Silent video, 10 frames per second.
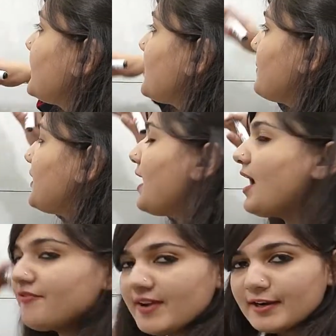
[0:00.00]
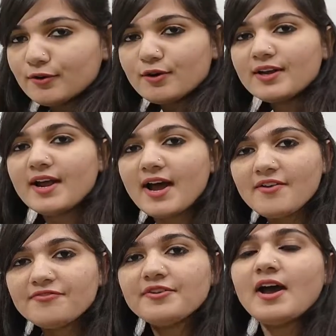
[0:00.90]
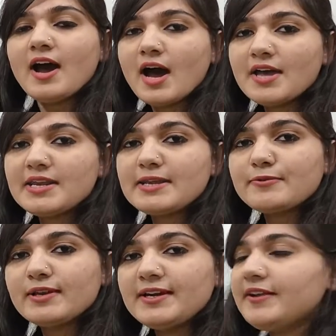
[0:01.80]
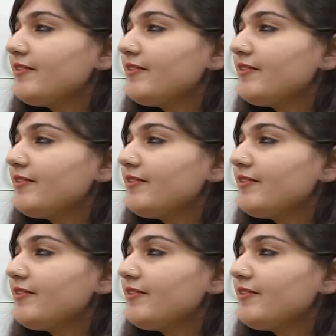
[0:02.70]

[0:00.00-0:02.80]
that upper half and lower half are equally